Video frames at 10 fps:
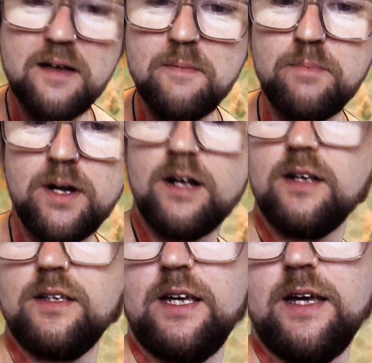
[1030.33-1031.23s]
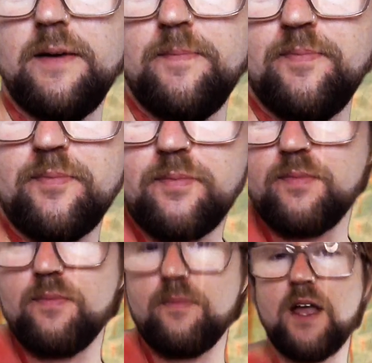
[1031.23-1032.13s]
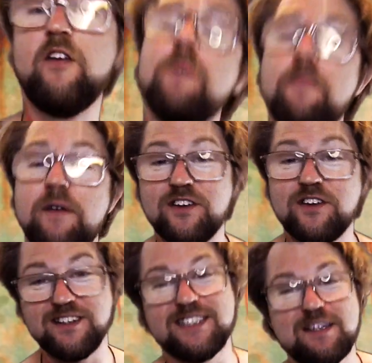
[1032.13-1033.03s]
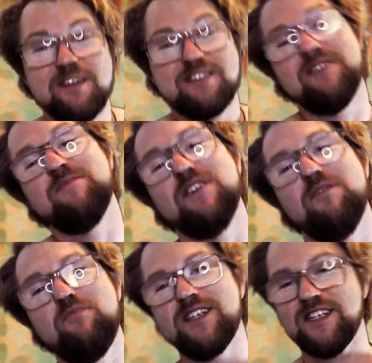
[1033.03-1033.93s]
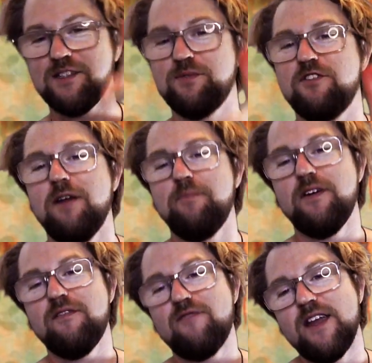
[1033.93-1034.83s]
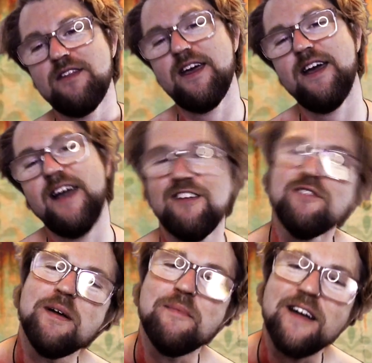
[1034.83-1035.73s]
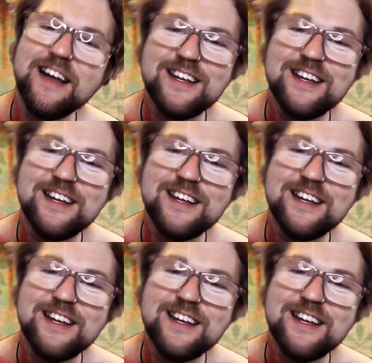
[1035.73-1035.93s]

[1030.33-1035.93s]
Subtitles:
But yeah, I remember, if you like this, give me a thumbs up, press that subscribe button right there, and remember,